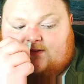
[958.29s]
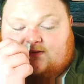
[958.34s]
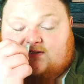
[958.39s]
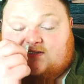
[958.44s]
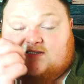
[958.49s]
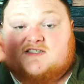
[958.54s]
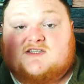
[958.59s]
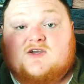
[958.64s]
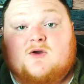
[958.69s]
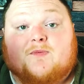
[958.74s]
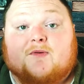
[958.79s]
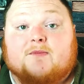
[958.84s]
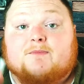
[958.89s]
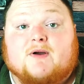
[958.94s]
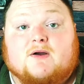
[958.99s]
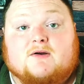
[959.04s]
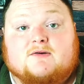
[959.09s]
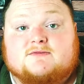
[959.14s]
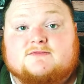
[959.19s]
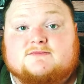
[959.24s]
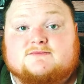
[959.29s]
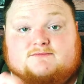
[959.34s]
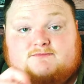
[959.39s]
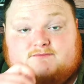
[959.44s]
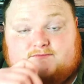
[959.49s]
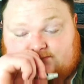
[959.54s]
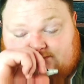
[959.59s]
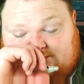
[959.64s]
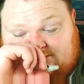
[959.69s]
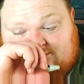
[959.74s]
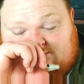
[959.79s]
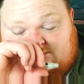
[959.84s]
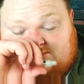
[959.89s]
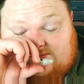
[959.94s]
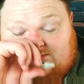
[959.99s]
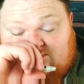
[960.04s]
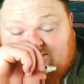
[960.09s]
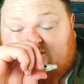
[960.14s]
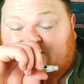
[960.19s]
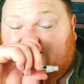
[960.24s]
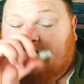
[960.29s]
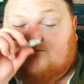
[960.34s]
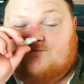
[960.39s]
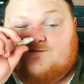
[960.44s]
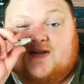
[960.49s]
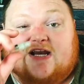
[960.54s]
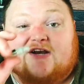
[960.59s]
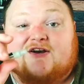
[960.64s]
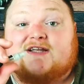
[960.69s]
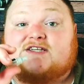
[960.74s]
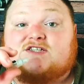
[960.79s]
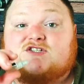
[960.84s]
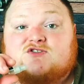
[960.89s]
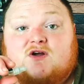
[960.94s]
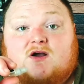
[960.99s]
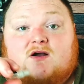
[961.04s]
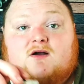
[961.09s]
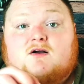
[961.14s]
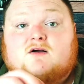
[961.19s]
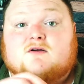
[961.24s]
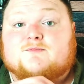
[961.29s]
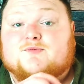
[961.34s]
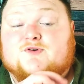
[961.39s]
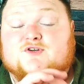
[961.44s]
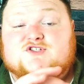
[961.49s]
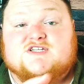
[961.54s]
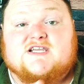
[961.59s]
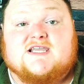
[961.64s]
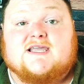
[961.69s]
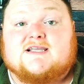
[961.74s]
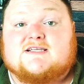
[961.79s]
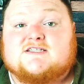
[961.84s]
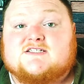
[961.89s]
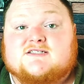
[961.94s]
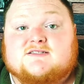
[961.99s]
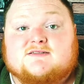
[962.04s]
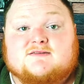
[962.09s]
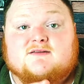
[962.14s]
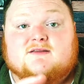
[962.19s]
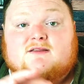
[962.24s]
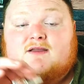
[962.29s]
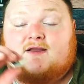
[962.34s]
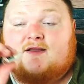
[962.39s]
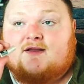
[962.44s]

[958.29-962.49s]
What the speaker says: Super potent, very strong projection,